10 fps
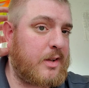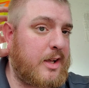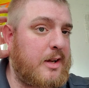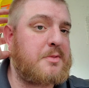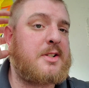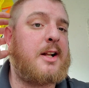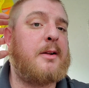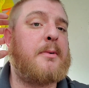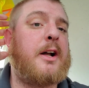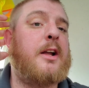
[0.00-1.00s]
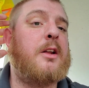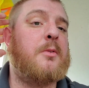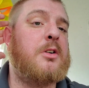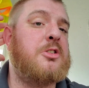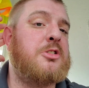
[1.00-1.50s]
And I'm standing by
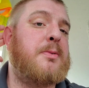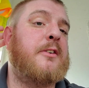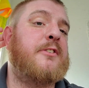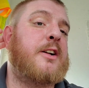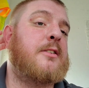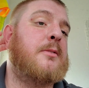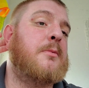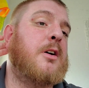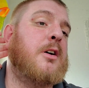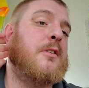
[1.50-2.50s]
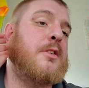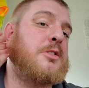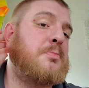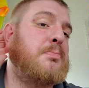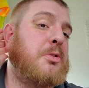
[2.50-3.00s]
anyone who's been a victim of
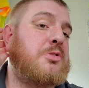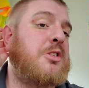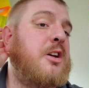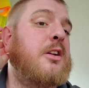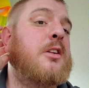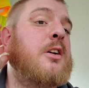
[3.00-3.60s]
this bullshit,